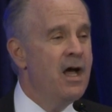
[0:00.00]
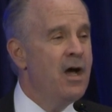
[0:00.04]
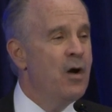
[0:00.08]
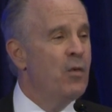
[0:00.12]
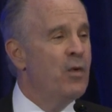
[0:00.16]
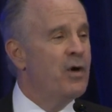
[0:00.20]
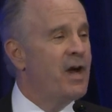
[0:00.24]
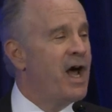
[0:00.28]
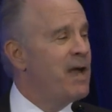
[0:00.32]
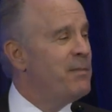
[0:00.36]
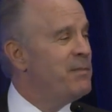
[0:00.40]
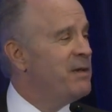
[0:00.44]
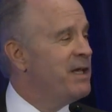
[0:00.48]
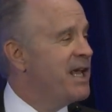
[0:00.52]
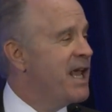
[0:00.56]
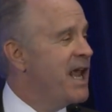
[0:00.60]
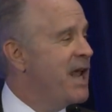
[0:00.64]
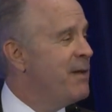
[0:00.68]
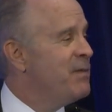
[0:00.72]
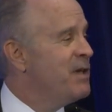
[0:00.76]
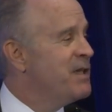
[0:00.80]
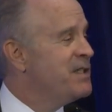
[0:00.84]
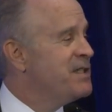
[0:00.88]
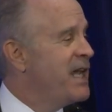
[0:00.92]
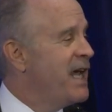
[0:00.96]
When I
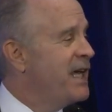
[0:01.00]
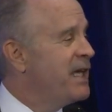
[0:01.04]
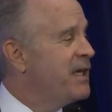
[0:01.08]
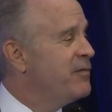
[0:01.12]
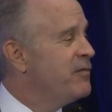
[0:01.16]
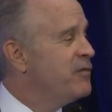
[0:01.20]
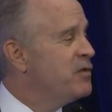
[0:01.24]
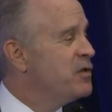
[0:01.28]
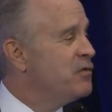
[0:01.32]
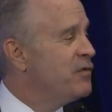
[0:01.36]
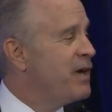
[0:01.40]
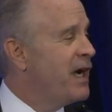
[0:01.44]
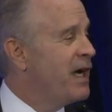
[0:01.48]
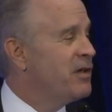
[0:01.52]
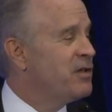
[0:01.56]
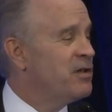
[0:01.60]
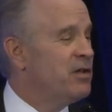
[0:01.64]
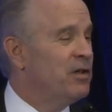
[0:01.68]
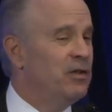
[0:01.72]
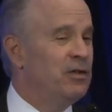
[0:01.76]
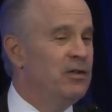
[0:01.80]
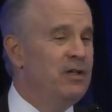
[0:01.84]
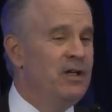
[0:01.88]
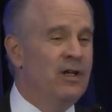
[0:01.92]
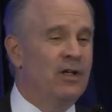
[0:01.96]
became executive
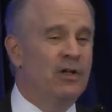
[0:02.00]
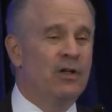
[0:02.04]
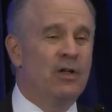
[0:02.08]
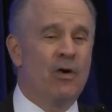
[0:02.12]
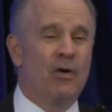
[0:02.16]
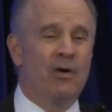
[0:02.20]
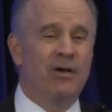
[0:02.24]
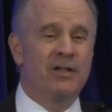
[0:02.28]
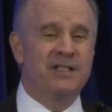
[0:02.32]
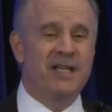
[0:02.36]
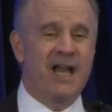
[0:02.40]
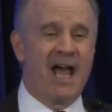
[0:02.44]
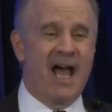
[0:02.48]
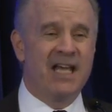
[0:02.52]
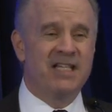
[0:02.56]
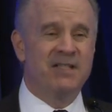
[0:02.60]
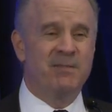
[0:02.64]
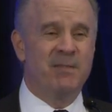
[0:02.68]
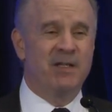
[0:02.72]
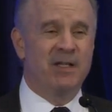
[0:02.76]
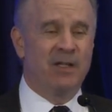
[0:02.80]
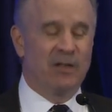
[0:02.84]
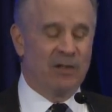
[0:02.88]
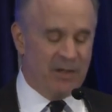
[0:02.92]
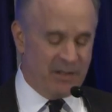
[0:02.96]
director, Lawrence asked
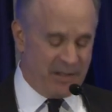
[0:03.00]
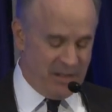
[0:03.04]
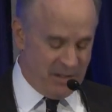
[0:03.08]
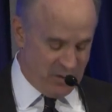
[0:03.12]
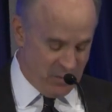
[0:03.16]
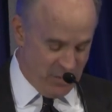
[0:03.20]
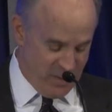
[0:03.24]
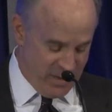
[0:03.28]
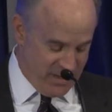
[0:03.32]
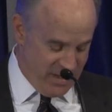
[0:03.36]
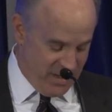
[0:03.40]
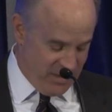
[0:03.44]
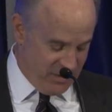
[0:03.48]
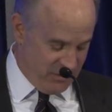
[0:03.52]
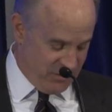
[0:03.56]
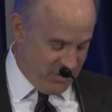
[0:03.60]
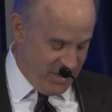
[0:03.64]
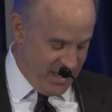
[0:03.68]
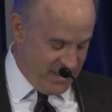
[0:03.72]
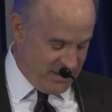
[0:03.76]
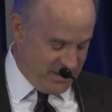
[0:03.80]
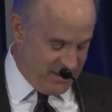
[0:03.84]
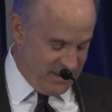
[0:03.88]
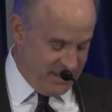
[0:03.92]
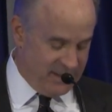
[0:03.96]
me to look into another
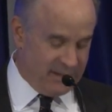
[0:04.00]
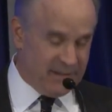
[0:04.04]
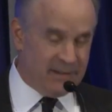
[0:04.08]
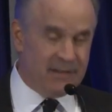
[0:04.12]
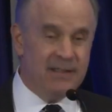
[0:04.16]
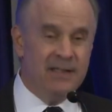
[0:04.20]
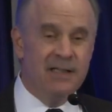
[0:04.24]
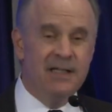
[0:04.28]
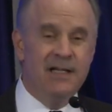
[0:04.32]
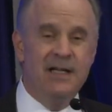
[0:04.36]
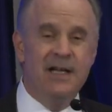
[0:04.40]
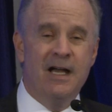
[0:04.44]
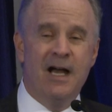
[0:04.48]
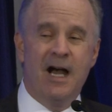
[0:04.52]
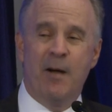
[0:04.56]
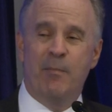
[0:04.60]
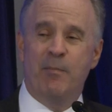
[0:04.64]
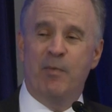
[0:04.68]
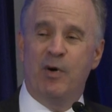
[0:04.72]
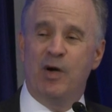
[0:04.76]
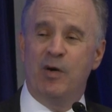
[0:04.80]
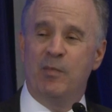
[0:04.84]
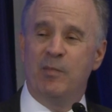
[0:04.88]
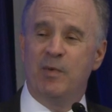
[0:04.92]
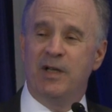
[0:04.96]
idea, a
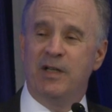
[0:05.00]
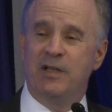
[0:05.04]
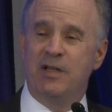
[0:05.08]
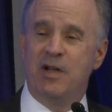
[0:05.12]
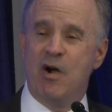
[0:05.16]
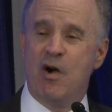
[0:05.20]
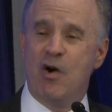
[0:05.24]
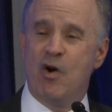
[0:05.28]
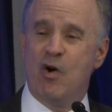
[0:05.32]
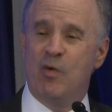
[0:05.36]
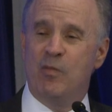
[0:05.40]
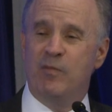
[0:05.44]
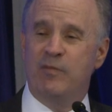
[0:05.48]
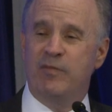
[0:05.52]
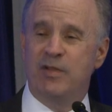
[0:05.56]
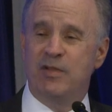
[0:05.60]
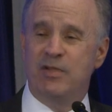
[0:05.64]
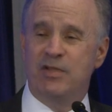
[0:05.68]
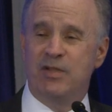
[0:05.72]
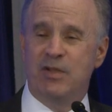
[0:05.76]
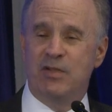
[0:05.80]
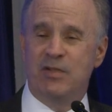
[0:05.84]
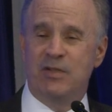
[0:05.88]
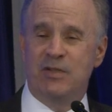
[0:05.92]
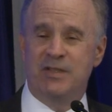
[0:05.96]
permanent home for
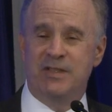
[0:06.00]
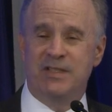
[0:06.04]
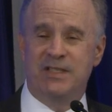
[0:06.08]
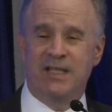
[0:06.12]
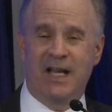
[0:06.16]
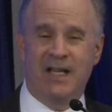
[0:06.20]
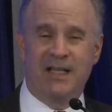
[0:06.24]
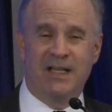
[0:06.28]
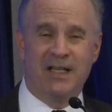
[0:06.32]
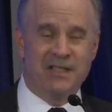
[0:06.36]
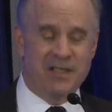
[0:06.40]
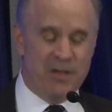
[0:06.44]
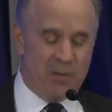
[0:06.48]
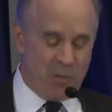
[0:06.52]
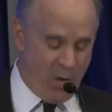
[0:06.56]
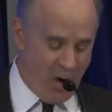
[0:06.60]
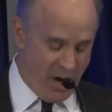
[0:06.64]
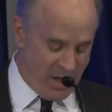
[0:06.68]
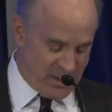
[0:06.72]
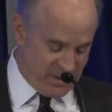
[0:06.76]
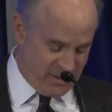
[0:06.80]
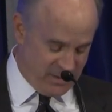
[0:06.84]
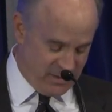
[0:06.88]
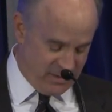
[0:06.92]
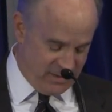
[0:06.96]
Churchill studies in
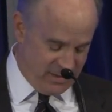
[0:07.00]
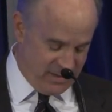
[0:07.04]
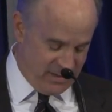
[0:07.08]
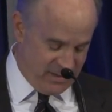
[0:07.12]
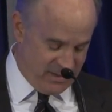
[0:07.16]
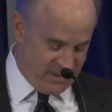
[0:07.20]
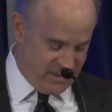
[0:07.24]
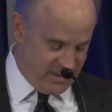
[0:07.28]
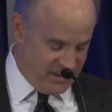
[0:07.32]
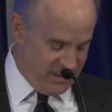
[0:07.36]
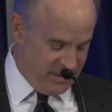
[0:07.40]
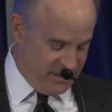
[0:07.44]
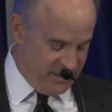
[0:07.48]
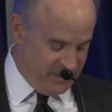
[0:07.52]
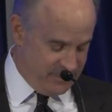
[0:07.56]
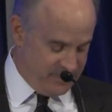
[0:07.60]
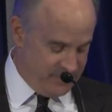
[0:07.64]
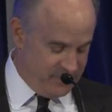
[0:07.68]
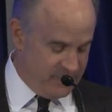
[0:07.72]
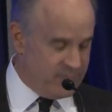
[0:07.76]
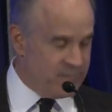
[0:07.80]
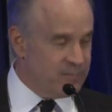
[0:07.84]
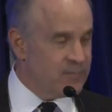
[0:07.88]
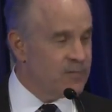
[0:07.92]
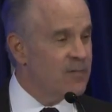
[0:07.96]
Washington, D.C.
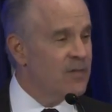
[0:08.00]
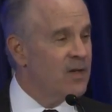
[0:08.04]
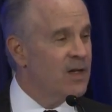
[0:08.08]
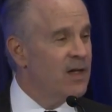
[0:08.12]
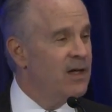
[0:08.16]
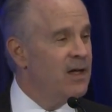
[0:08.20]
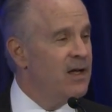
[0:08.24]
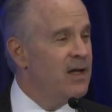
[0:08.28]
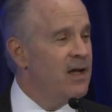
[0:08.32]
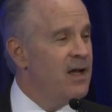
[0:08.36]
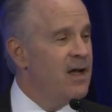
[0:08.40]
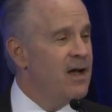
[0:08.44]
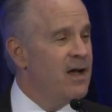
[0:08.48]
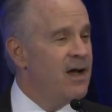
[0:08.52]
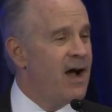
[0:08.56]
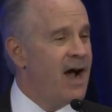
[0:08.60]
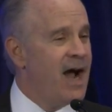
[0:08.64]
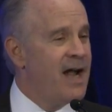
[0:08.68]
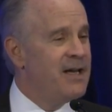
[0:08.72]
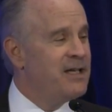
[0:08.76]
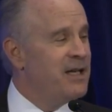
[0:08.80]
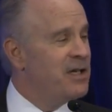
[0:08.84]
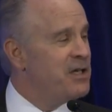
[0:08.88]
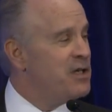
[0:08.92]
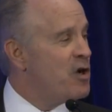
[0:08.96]

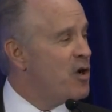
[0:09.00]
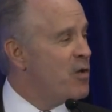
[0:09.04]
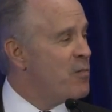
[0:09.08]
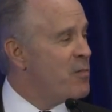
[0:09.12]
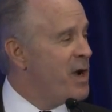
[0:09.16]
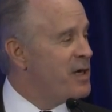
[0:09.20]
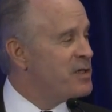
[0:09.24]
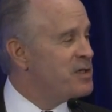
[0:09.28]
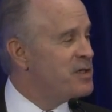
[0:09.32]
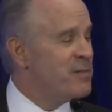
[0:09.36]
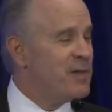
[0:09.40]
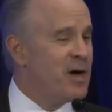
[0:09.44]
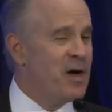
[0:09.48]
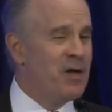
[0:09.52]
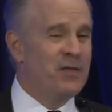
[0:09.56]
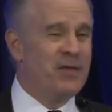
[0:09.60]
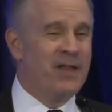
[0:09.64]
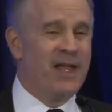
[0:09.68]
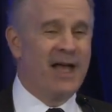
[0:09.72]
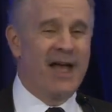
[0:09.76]
I didn't know much about